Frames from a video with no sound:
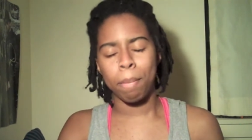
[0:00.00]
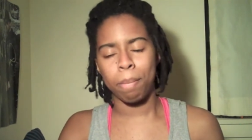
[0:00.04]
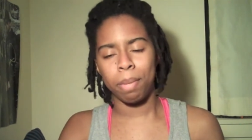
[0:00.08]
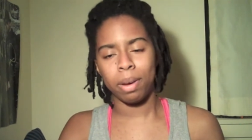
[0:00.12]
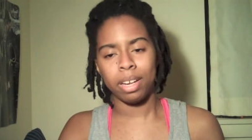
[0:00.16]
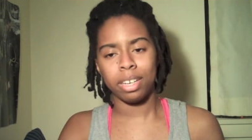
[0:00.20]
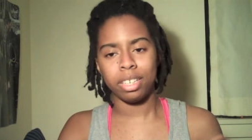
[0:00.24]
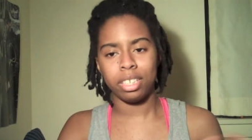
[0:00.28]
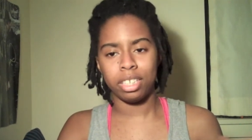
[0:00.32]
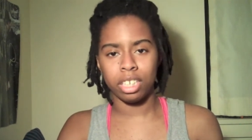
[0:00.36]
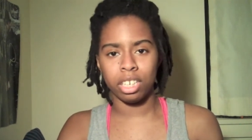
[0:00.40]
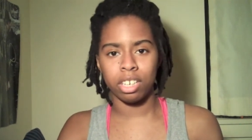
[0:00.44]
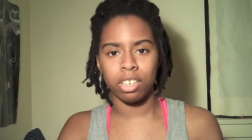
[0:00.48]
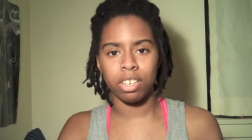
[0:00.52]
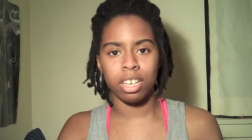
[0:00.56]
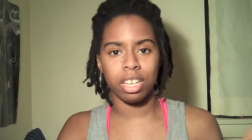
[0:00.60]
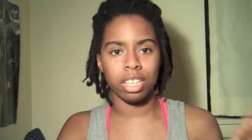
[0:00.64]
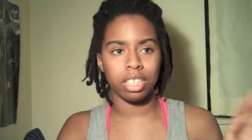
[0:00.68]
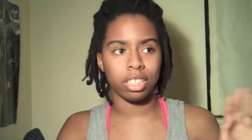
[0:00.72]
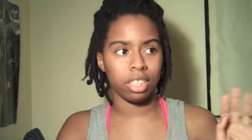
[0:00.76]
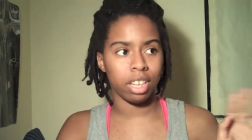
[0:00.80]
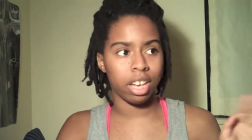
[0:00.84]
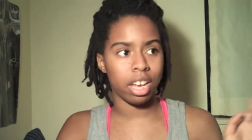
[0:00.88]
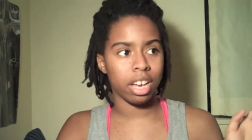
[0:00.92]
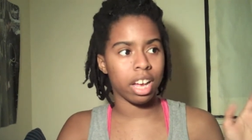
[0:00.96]
But
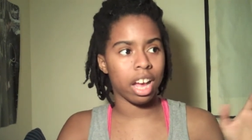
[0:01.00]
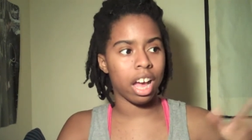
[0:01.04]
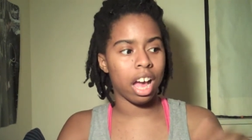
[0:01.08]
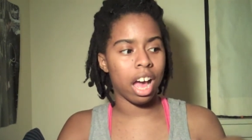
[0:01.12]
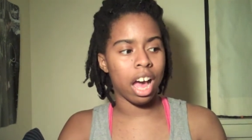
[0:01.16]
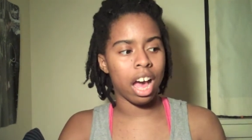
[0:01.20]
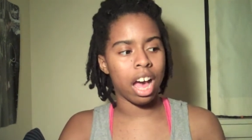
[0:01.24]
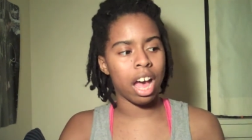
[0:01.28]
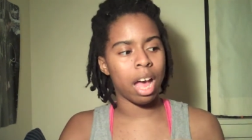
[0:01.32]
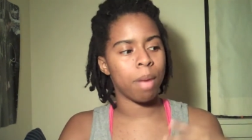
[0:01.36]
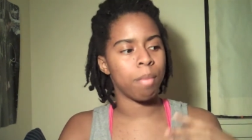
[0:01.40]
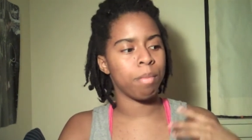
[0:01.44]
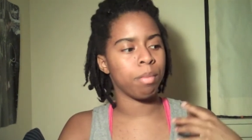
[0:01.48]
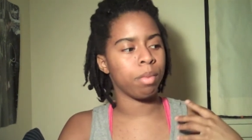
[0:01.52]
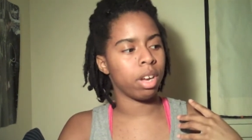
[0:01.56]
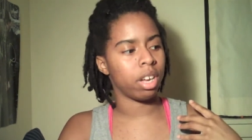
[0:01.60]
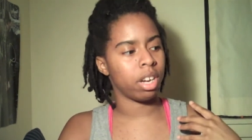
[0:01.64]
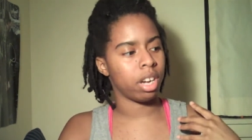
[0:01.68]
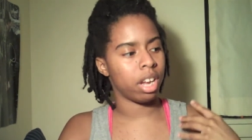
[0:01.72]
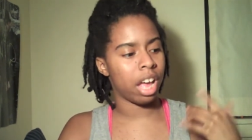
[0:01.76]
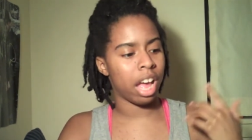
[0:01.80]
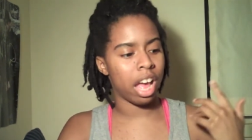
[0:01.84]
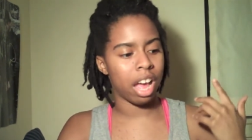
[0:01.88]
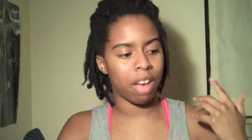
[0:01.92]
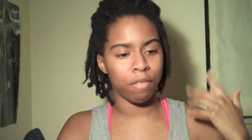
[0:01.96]
Tyrion's like, I'm going
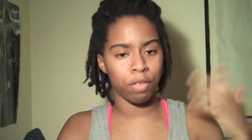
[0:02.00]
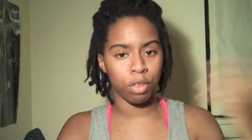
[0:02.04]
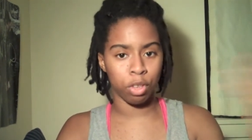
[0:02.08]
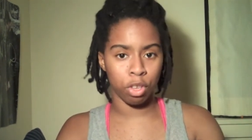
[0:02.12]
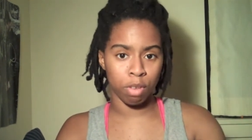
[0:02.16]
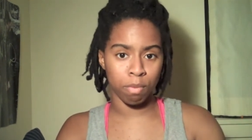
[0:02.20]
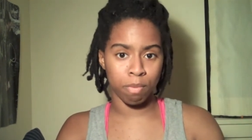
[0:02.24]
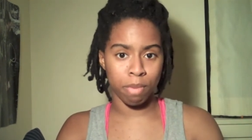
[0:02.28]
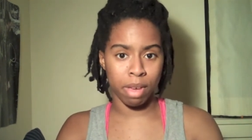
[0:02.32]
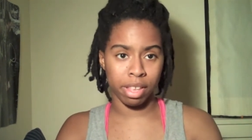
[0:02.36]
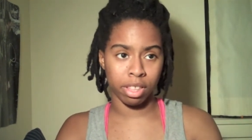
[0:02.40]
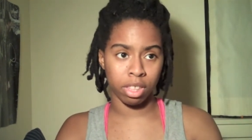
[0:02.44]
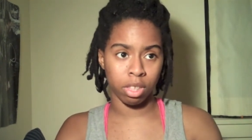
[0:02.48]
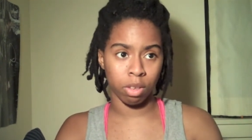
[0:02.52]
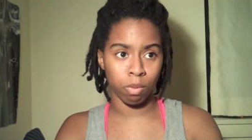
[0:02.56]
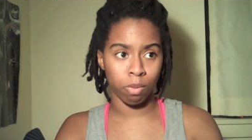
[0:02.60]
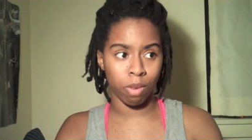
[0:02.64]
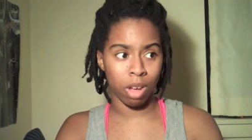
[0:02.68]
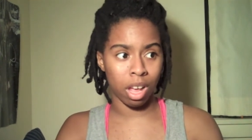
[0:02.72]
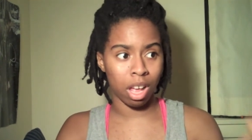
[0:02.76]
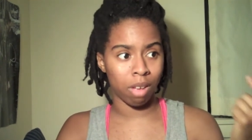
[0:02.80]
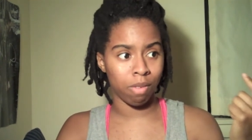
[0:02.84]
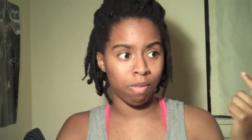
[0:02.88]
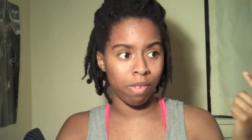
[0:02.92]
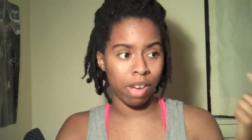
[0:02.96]
to have you make the
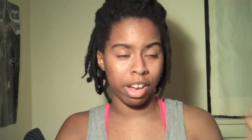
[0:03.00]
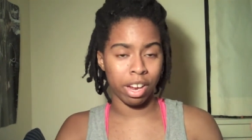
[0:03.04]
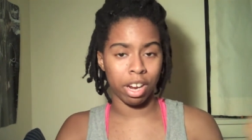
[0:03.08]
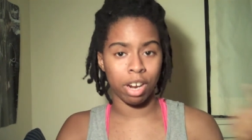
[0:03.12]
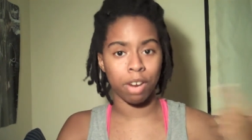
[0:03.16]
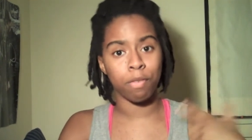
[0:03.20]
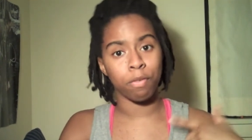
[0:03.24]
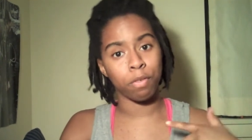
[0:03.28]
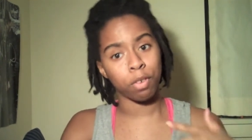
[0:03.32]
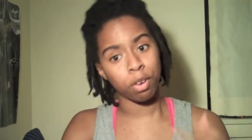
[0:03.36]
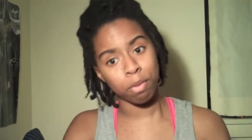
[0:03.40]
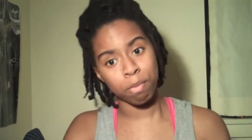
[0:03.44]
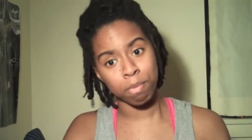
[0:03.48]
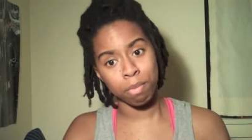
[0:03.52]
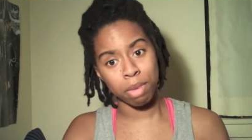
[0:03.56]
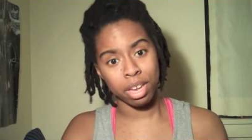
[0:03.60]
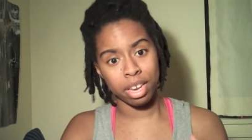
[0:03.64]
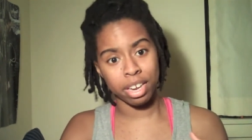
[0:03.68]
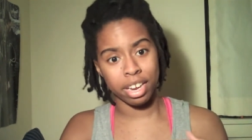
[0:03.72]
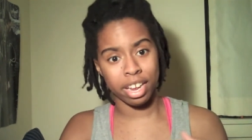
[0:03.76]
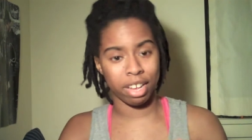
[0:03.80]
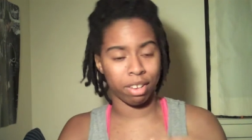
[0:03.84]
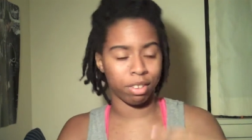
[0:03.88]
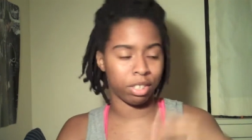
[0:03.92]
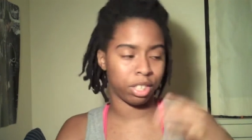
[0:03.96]
wildfire for
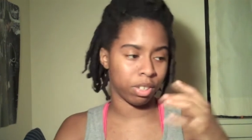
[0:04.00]
me now.